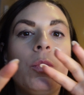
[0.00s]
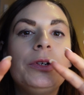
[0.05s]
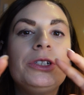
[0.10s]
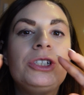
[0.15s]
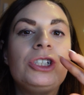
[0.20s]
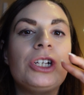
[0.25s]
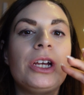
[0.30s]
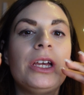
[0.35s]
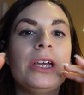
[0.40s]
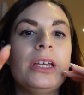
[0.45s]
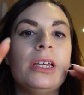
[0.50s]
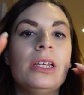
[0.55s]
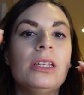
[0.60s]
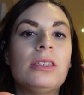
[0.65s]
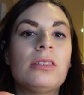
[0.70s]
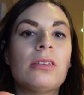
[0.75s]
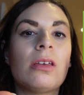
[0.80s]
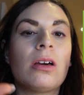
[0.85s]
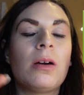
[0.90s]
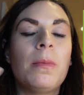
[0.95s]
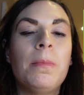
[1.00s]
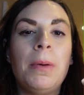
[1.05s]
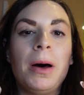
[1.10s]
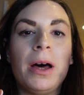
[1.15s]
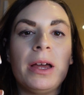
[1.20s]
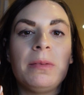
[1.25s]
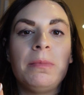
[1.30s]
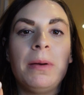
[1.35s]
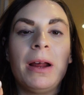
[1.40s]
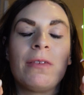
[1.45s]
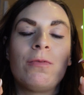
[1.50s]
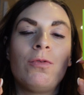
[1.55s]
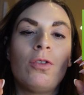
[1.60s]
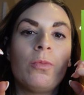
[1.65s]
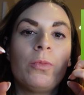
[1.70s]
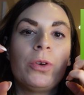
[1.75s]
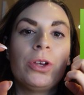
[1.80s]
which is a combined platform